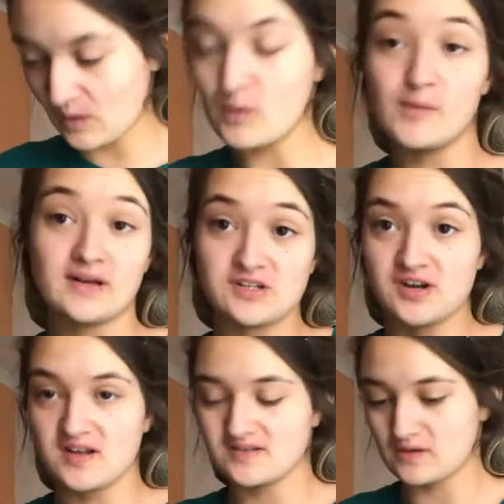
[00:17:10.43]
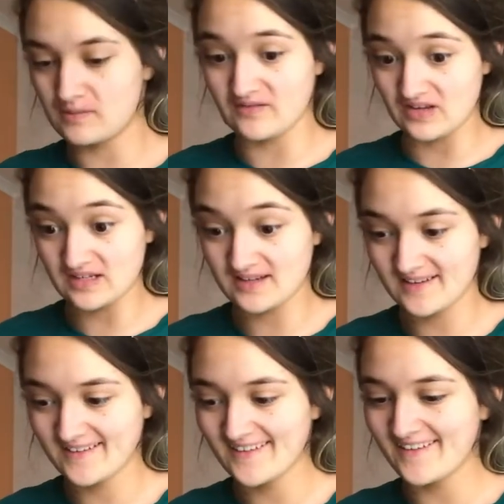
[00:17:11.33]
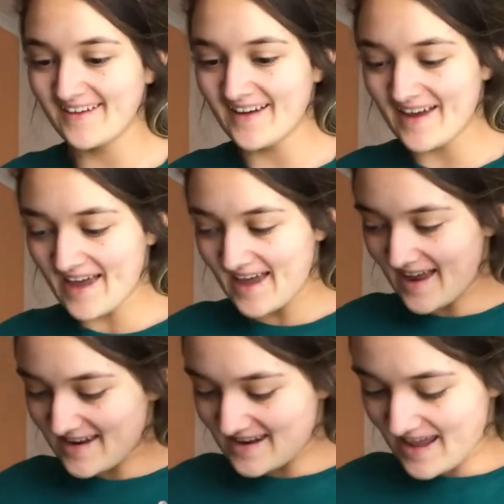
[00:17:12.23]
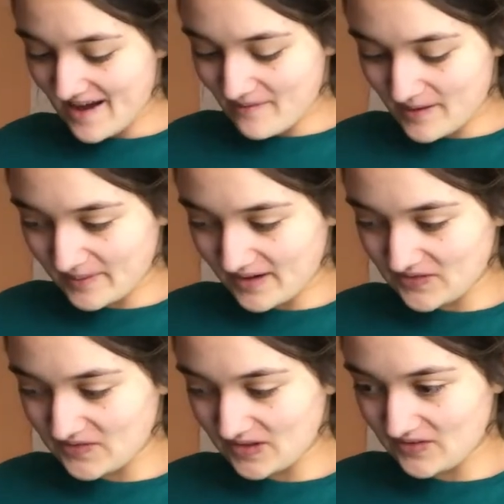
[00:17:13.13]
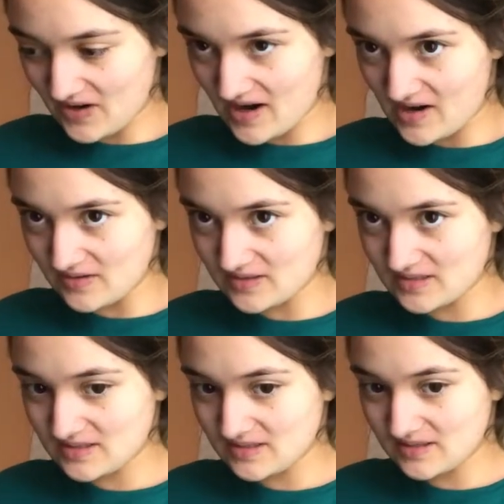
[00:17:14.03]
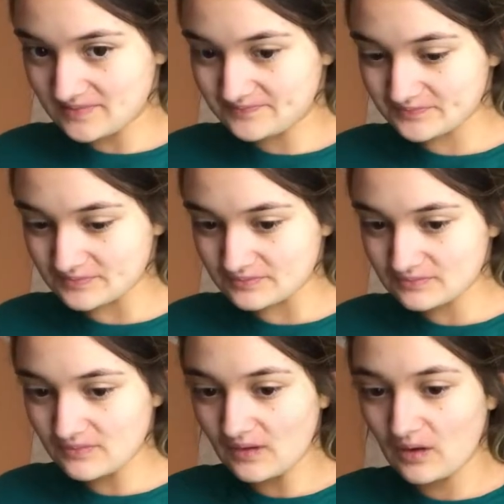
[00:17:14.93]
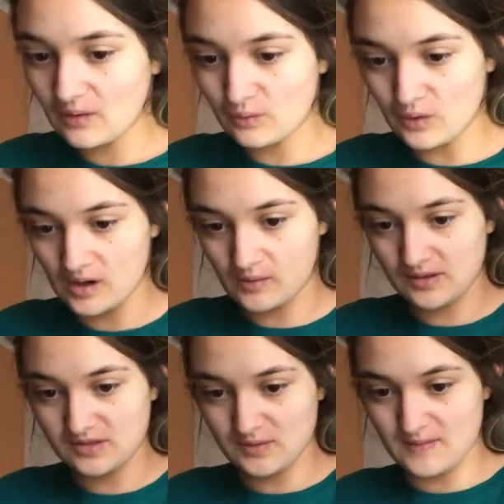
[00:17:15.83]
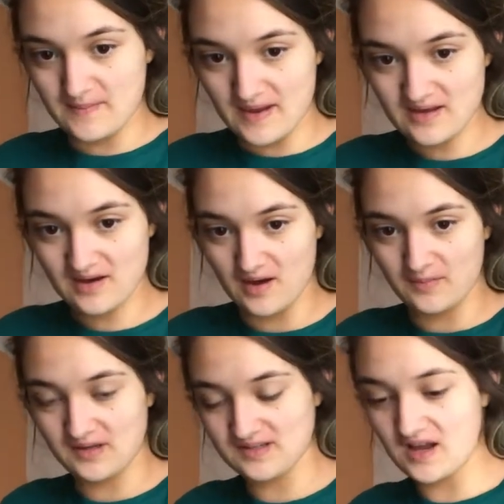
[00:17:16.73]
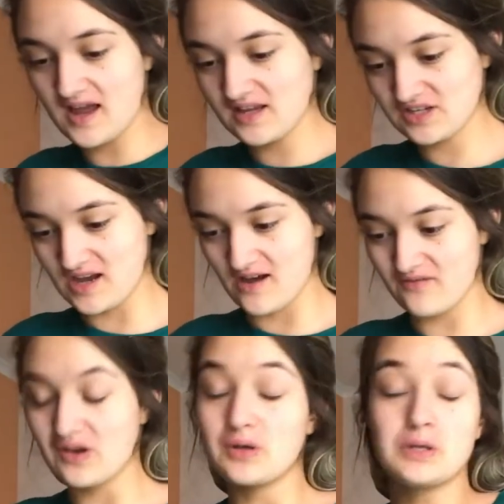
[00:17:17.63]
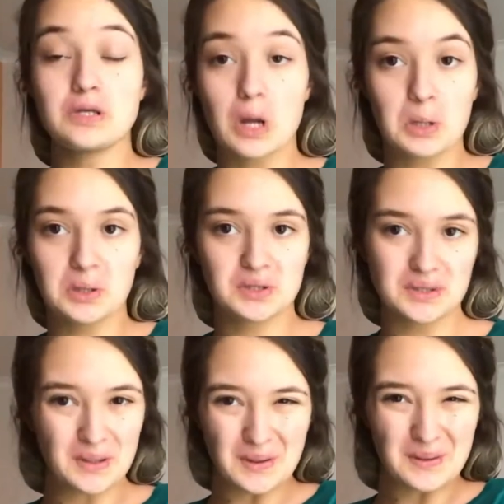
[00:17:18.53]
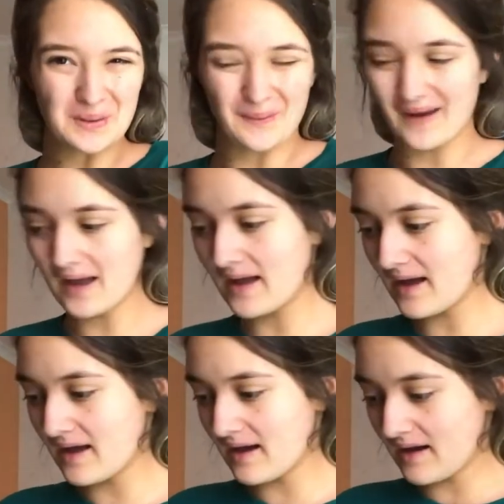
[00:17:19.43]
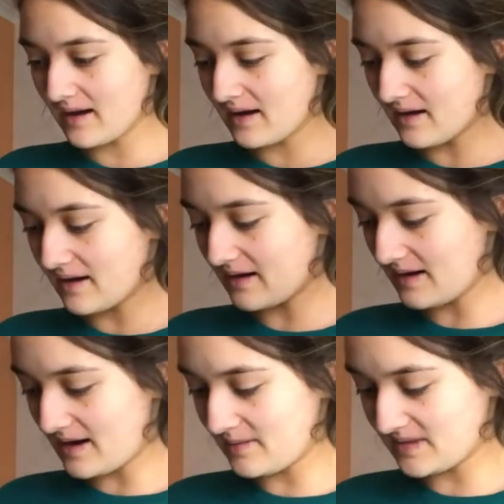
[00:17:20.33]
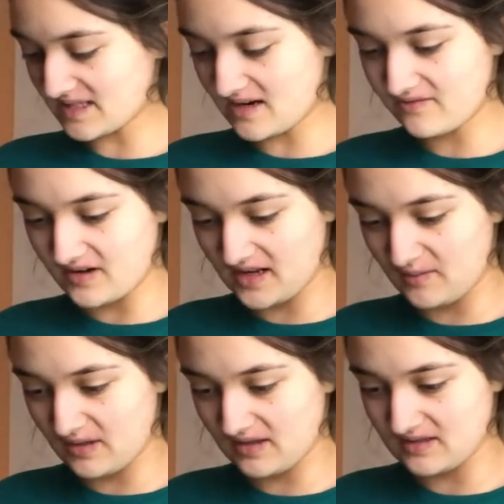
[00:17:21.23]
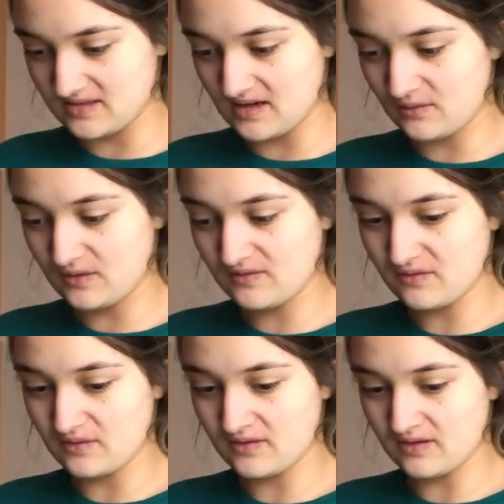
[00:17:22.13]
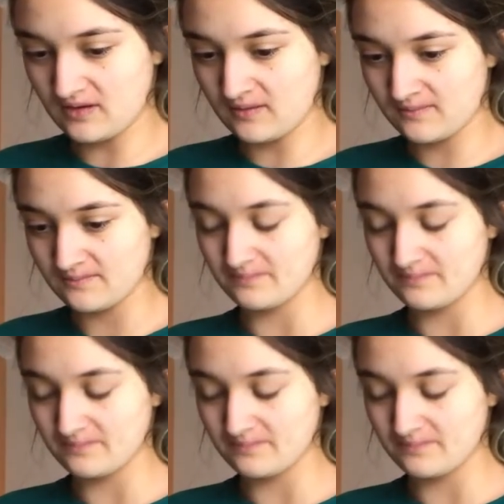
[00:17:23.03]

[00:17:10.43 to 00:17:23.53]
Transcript: all my toenails on my feet. And now I'm gonna figure out what I wanna do with my makeup because I actually have no clue. It's kind of funny because I would have thought that,